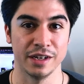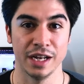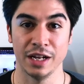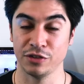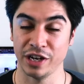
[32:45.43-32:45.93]

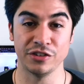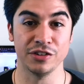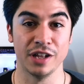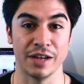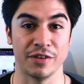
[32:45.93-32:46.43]
It'll change your
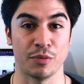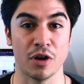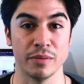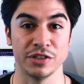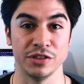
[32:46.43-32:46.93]
life, I
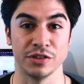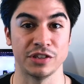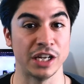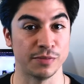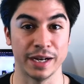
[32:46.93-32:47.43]
promise you. It's
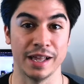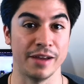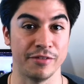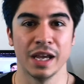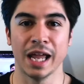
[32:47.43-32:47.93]
changed my
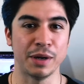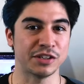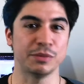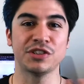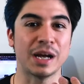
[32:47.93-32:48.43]
life. Anyways, I'm
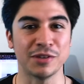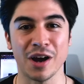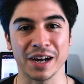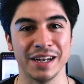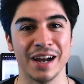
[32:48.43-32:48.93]
gonna stop
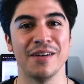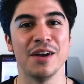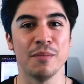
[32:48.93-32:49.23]
talking now.